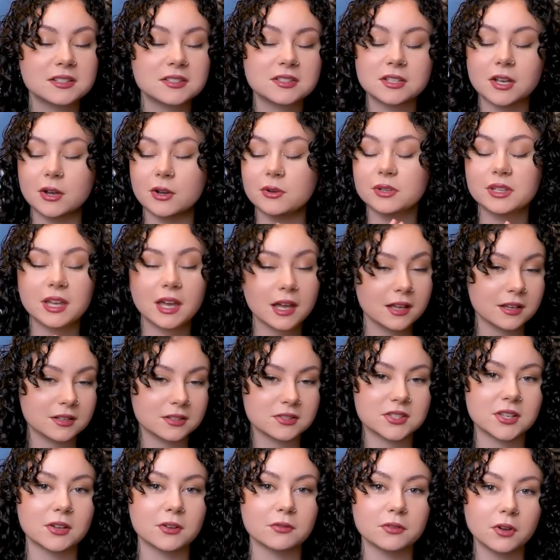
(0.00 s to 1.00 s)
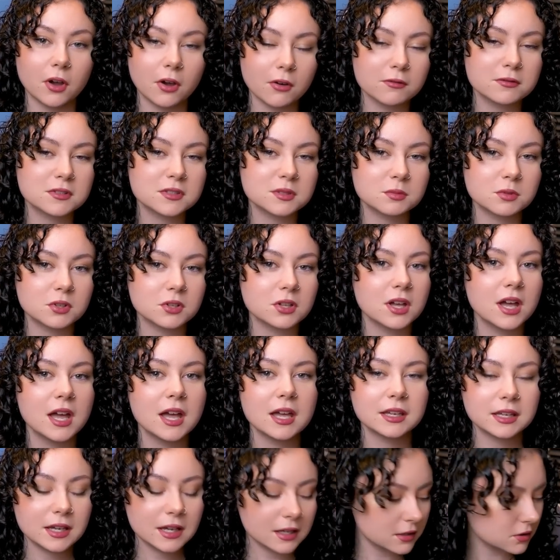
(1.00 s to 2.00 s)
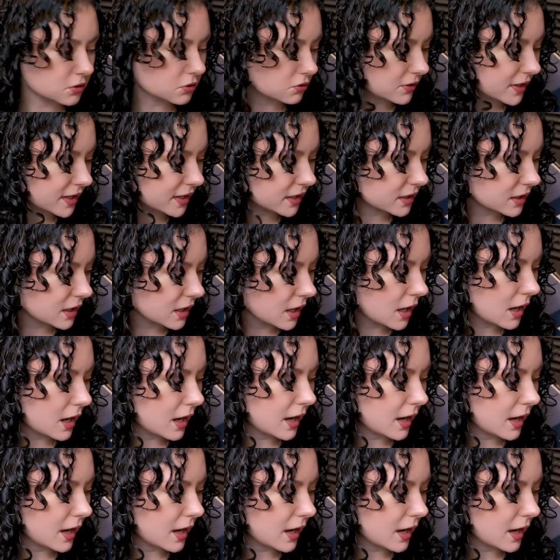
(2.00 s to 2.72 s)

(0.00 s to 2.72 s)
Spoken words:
so get yourself comfortable, get a drink.